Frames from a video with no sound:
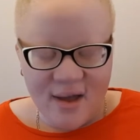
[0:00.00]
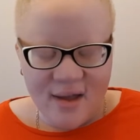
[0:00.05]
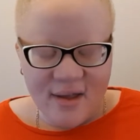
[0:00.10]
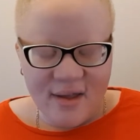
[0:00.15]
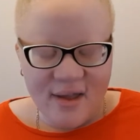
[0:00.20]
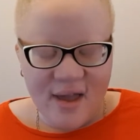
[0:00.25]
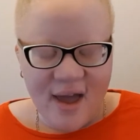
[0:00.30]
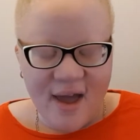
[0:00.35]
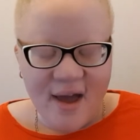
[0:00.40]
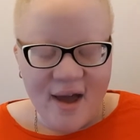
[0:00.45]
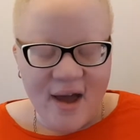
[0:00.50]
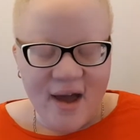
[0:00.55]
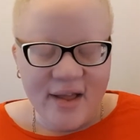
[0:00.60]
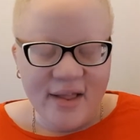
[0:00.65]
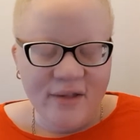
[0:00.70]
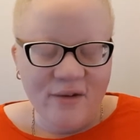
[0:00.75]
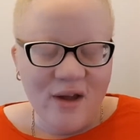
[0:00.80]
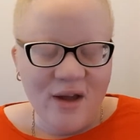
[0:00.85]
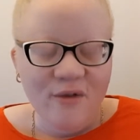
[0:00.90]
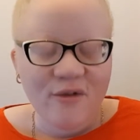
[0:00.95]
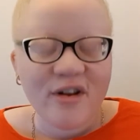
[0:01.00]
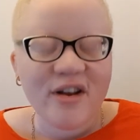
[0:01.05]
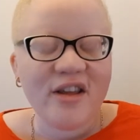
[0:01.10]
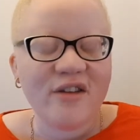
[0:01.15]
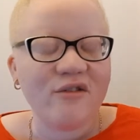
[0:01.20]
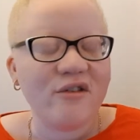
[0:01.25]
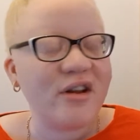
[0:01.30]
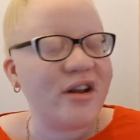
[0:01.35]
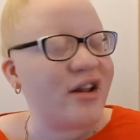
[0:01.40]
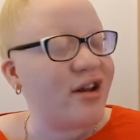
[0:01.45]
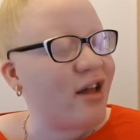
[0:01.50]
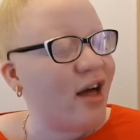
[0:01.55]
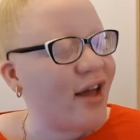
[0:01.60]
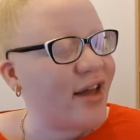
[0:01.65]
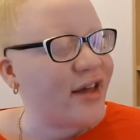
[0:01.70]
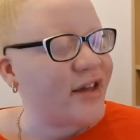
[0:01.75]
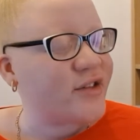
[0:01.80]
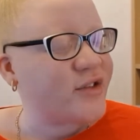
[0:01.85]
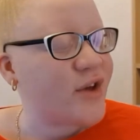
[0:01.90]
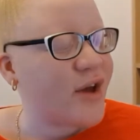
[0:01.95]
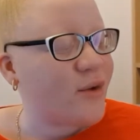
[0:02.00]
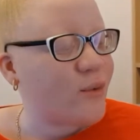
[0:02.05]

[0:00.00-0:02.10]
yeah, I really like it, so I